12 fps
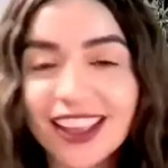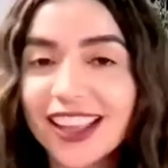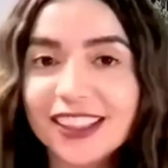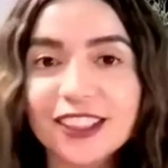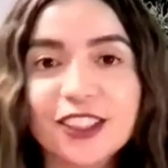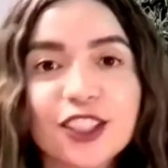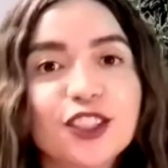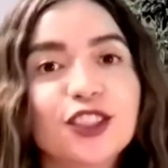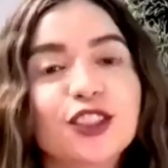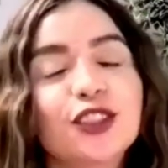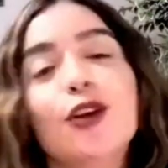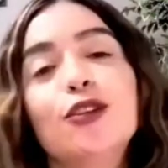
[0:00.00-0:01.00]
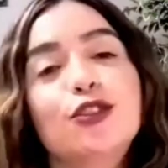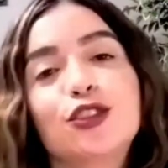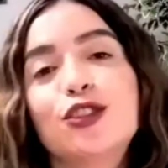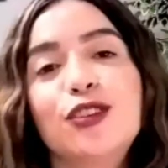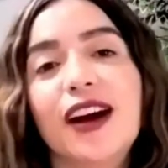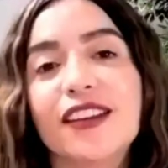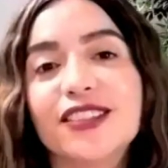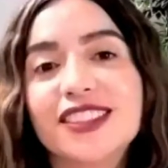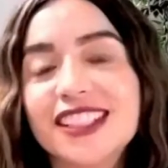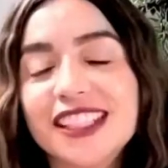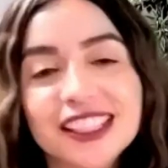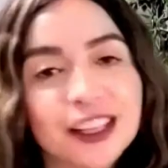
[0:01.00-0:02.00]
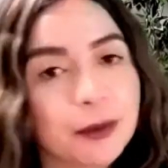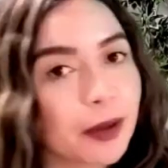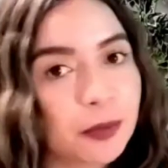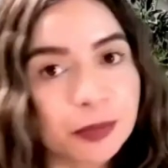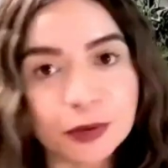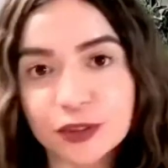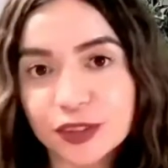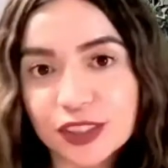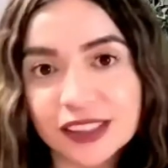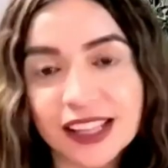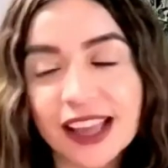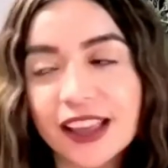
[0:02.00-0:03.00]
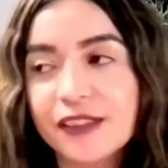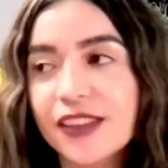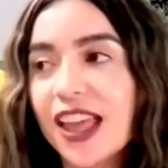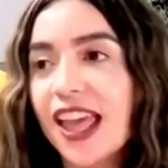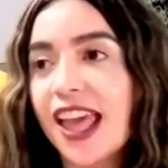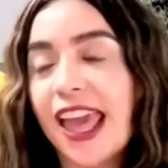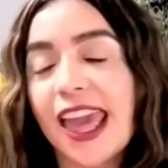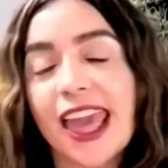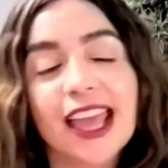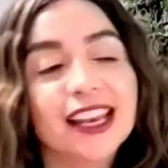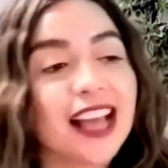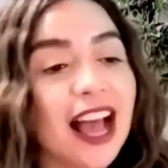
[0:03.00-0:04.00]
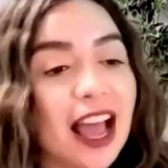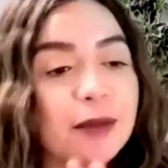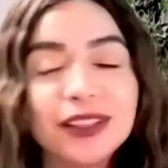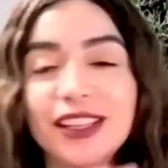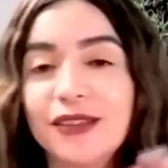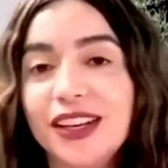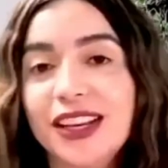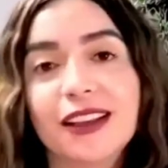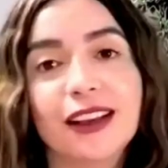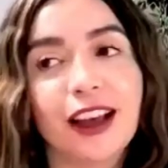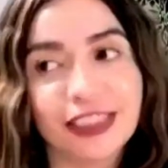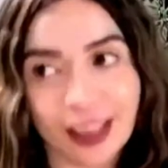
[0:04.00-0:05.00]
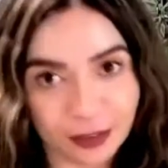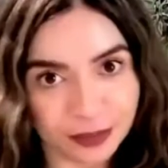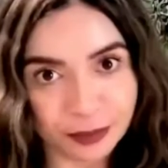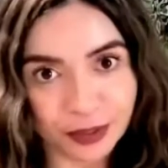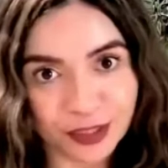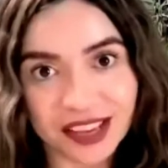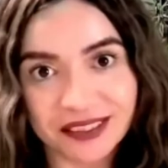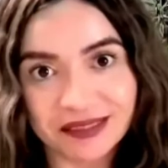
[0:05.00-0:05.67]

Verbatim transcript: this is so true i've seen it in my own personal life and i believe in it a thousand percent